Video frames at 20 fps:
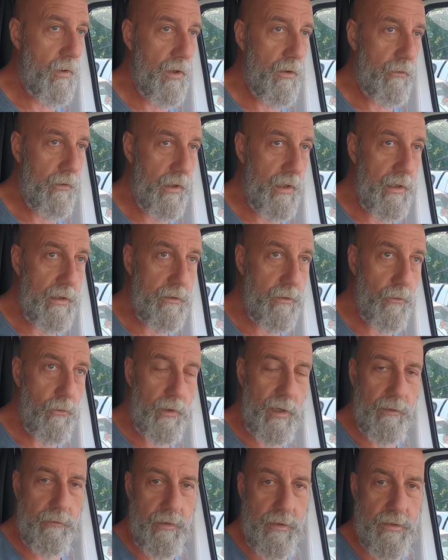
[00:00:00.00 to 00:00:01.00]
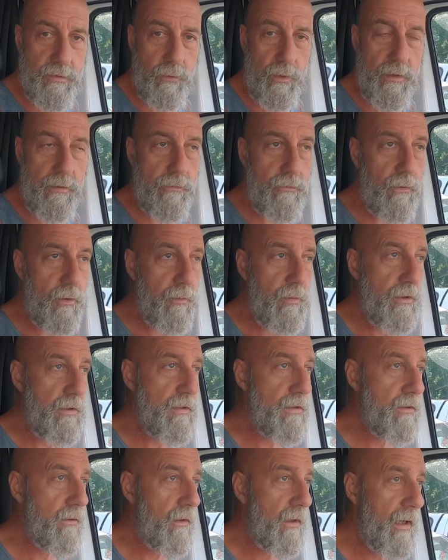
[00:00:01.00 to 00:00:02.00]
mile ride knowing Irene's waiting for
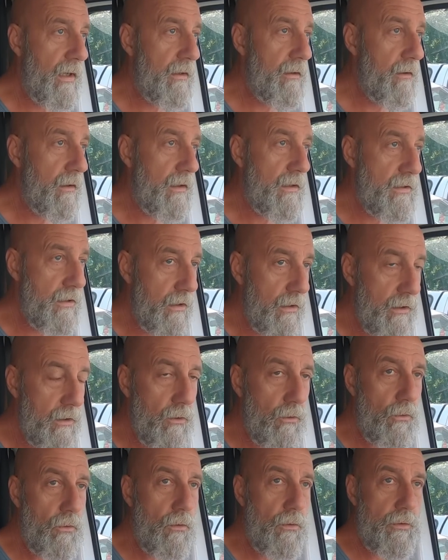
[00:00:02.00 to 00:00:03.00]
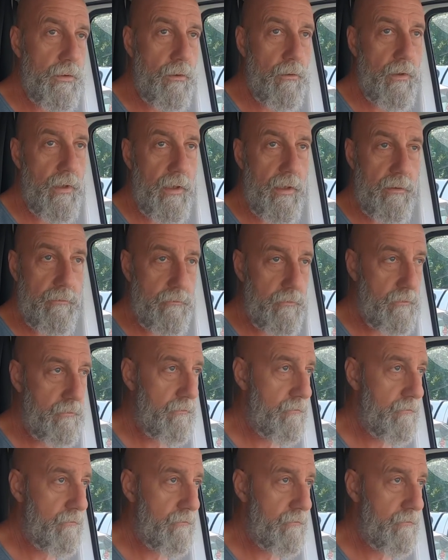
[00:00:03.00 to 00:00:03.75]
me. So I had to like set a goal to, okay,